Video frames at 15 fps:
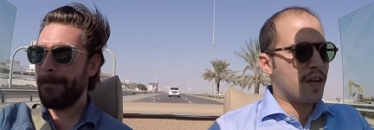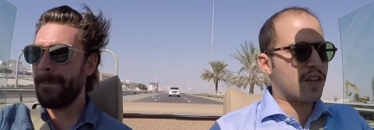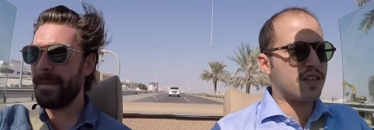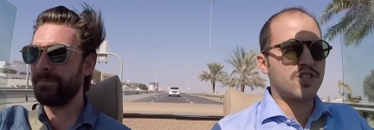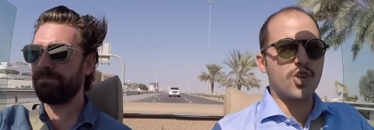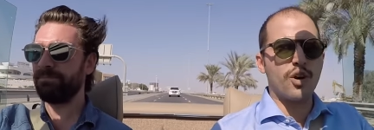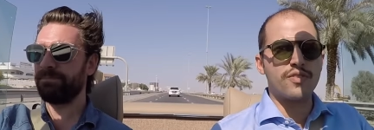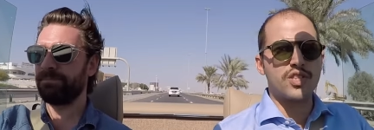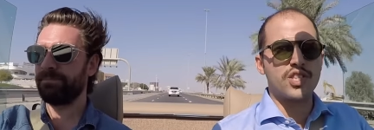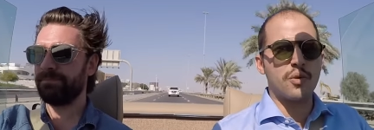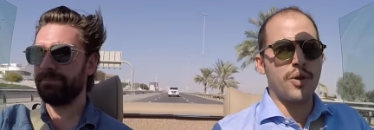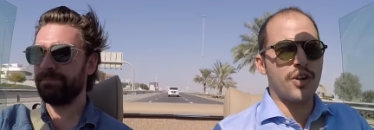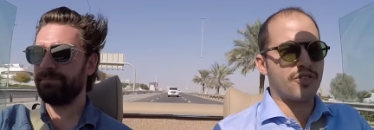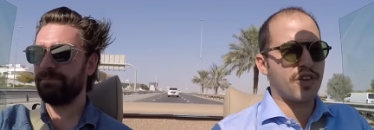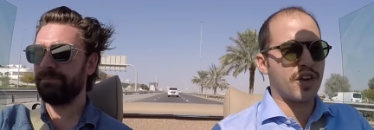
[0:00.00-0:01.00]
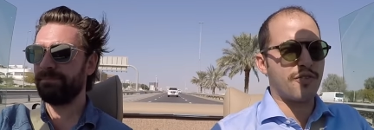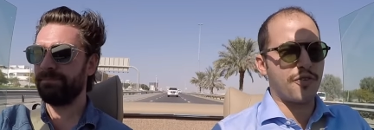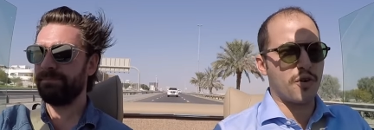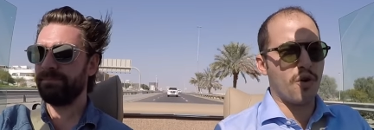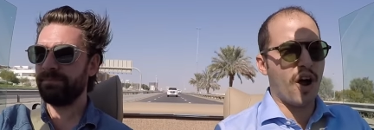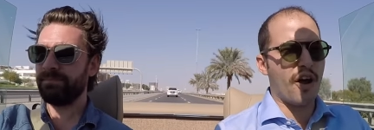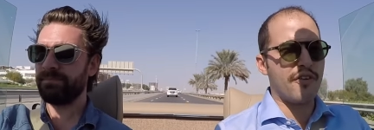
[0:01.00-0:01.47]
Speaker 1: because obviously when you think
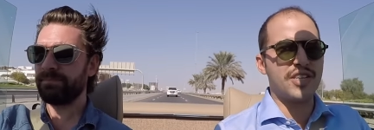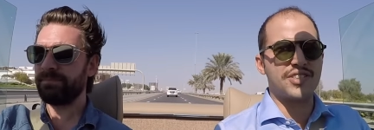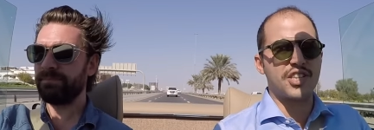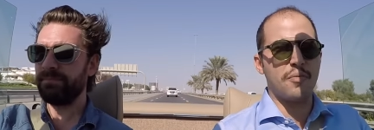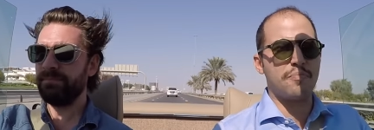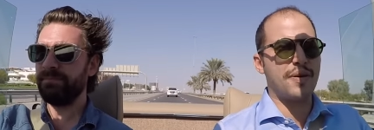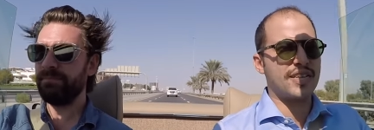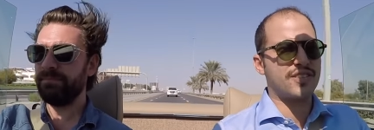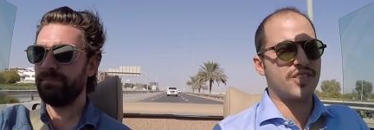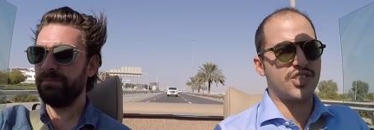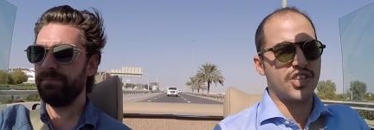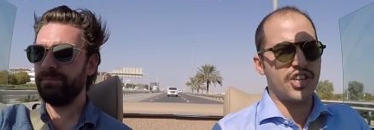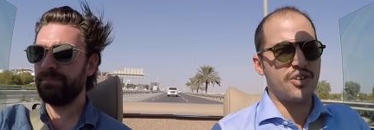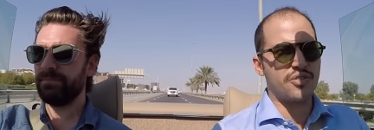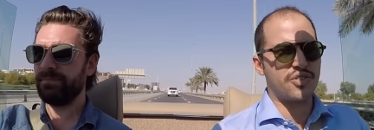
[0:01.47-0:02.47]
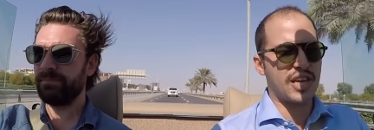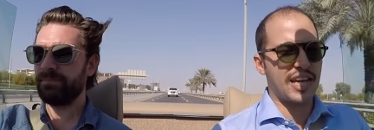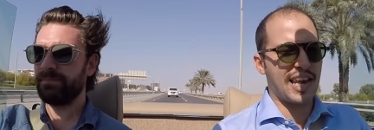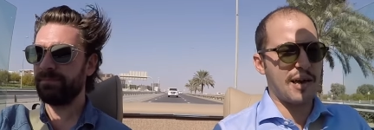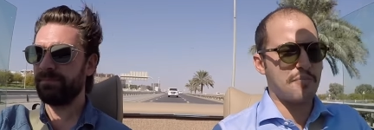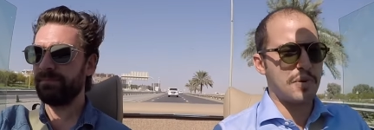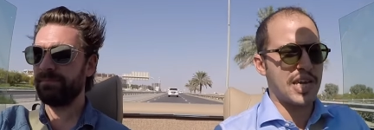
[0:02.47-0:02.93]
Ferrari's competitor, you think
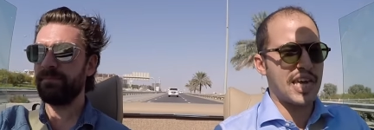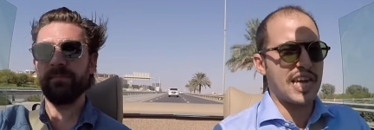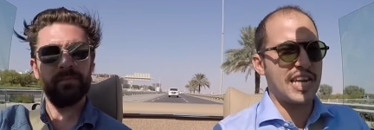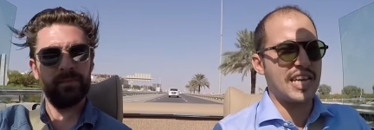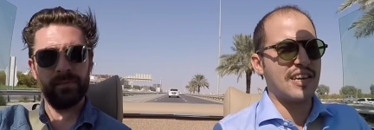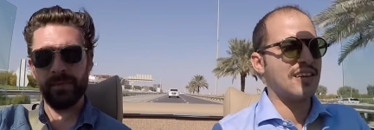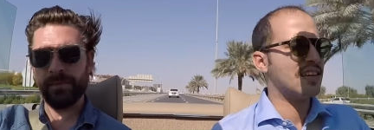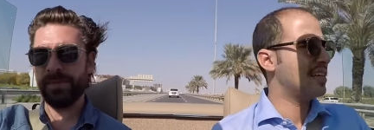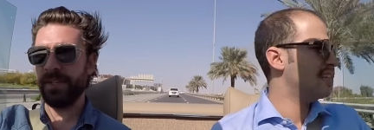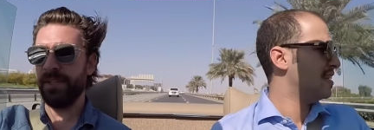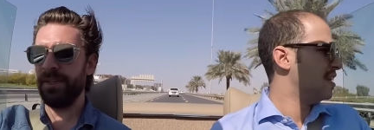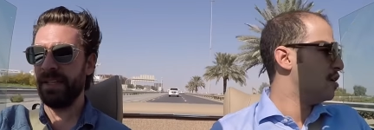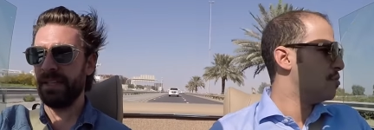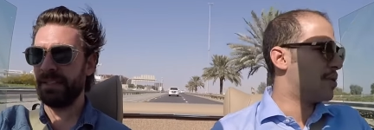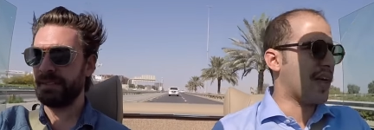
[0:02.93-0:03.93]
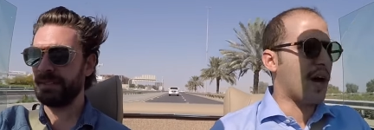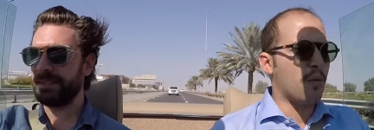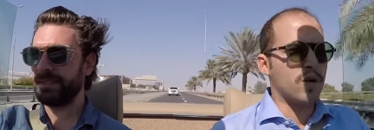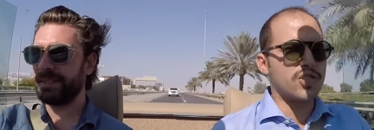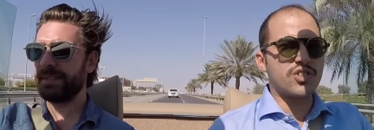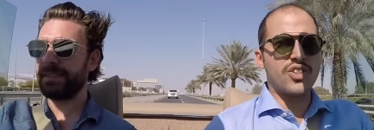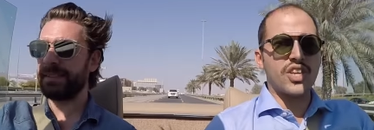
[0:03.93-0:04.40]
Lamborghini. Absolutely. But that
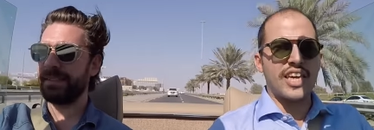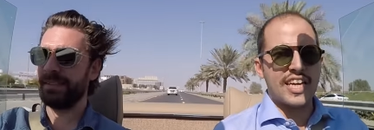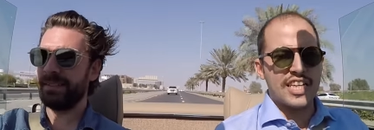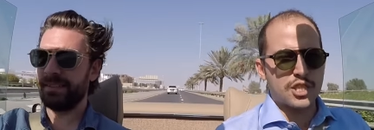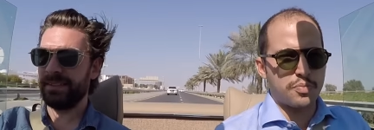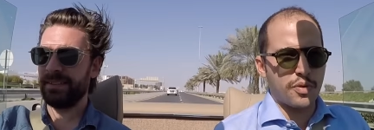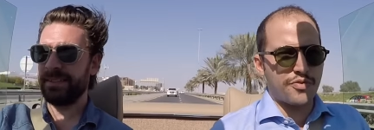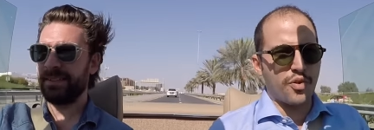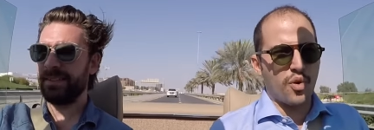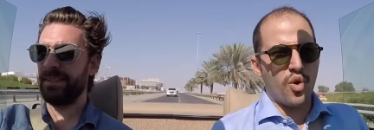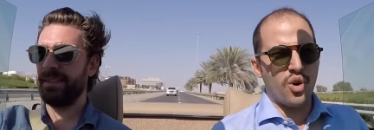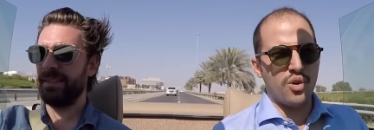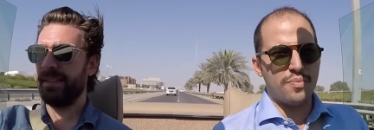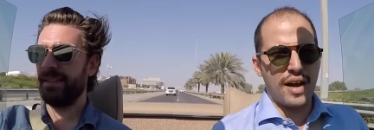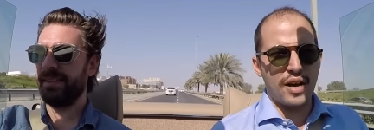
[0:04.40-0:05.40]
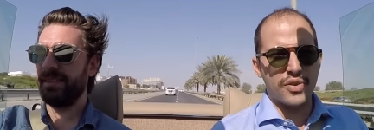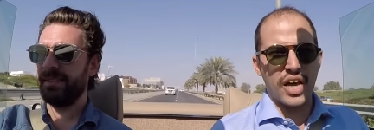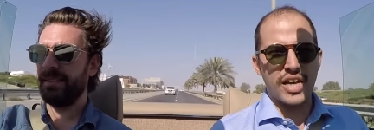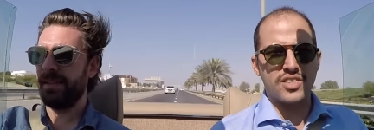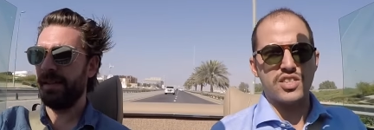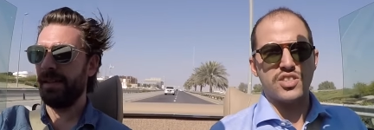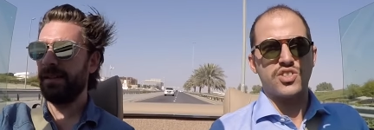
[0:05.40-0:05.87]
wasn't the case before about
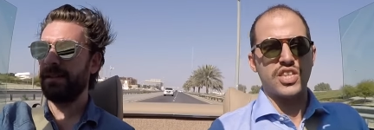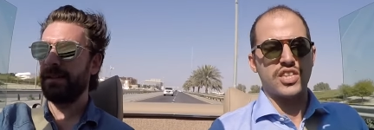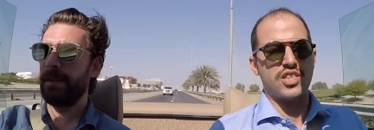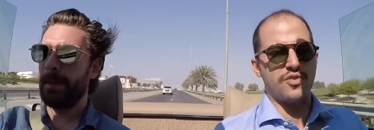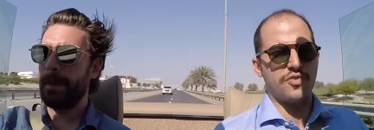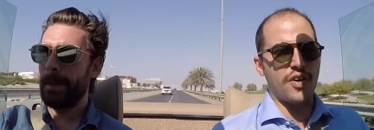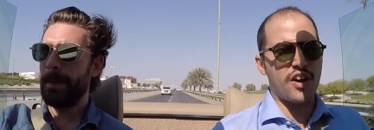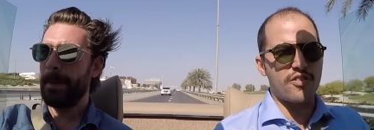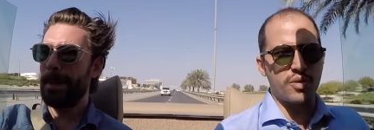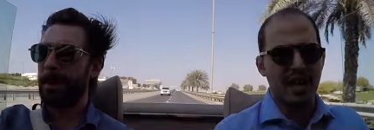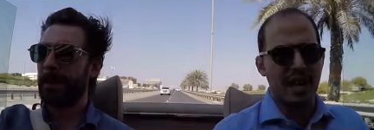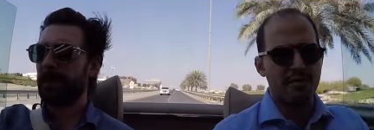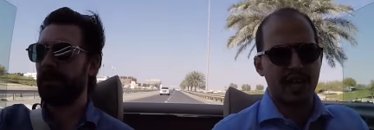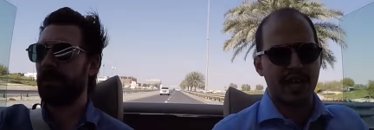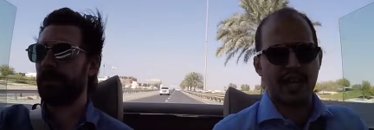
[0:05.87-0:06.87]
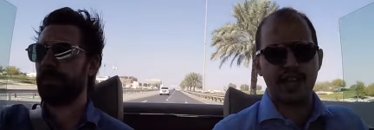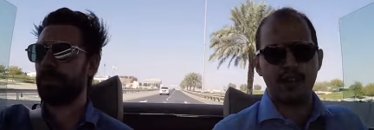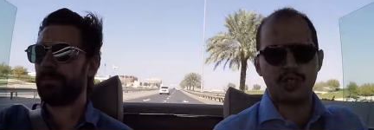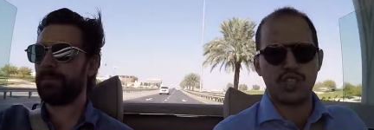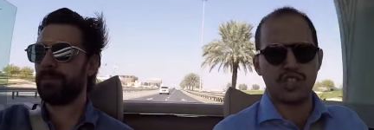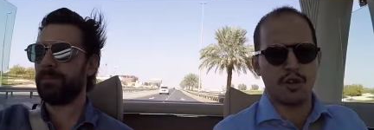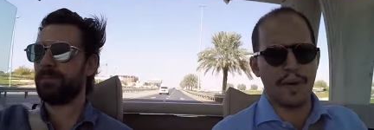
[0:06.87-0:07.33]
1965, when Lamborghini
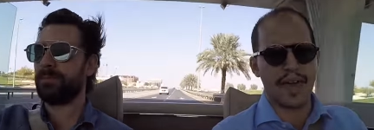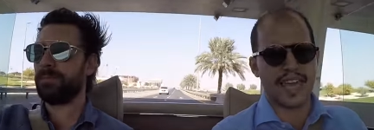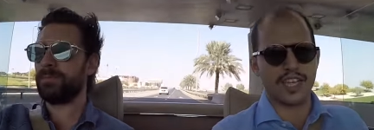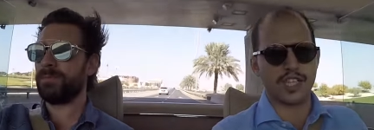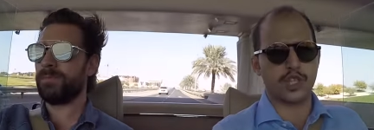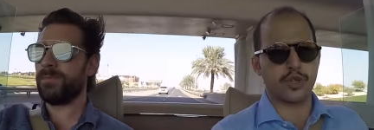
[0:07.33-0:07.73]
was still making